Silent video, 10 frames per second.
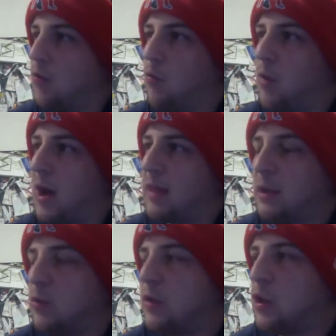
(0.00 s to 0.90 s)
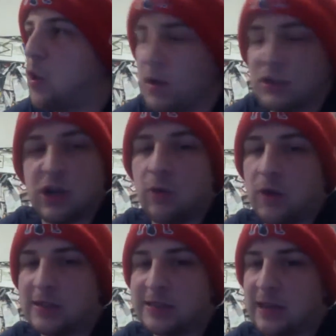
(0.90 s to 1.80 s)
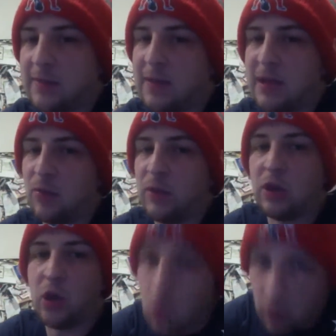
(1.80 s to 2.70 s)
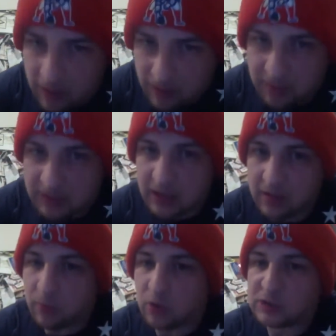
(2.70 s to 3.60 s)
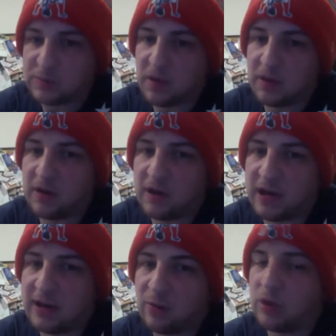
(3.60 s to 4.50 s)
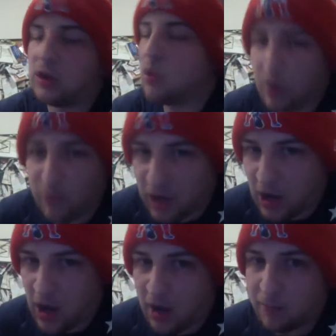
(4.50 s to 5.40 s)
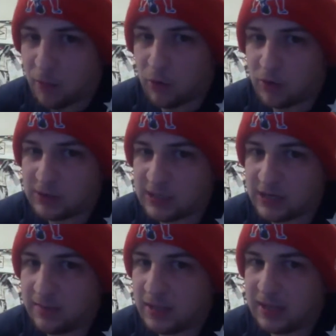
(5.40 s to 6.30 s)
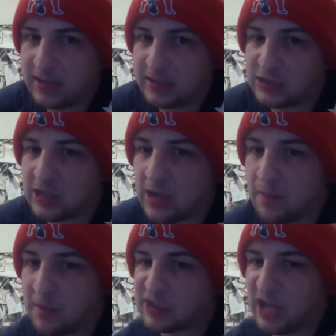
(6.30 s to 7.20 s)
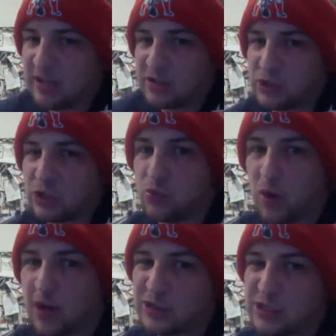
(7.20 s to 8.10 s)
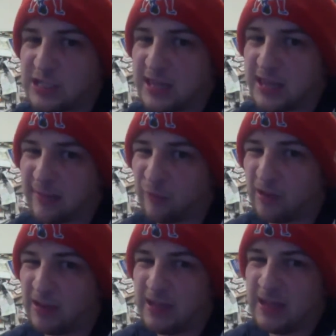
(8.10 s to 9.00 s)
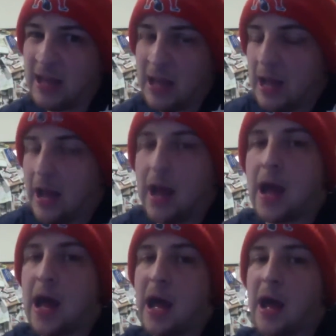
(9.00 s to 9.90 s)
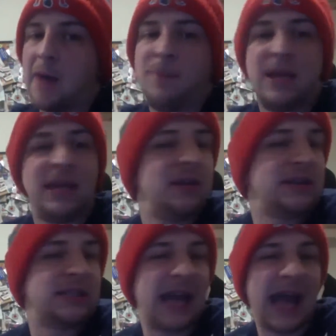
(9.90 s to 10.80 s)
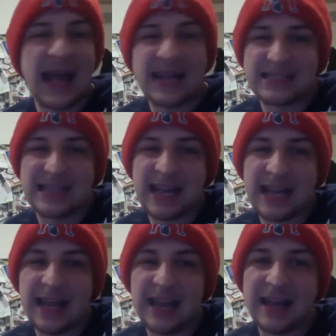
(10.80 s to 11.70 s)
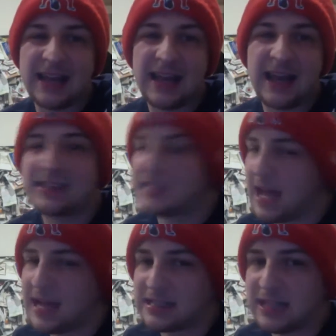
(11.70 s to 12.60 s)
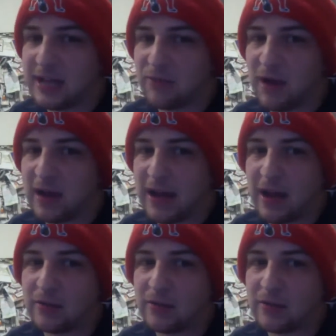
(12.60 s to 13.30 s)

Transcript: I think we know what John Wall is going to be. We know what the other Morris brother, and we know what Otto Porter is going to be. There's not much else to Washington that really appeals as an asset right now.